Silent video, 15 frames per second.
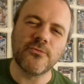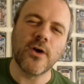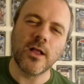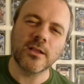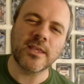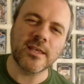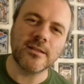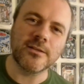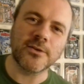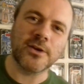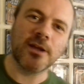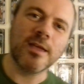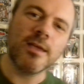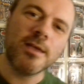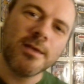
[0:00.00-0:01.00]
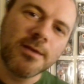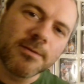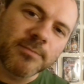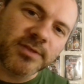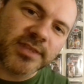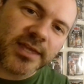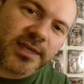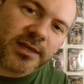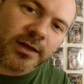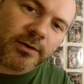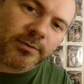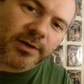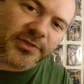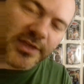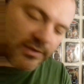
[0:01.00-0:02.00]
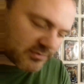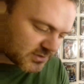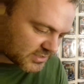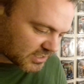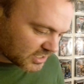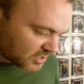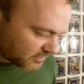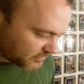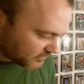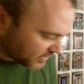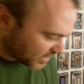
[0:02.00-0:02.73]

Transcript: fall killed her. But there you go. I think you've seen enough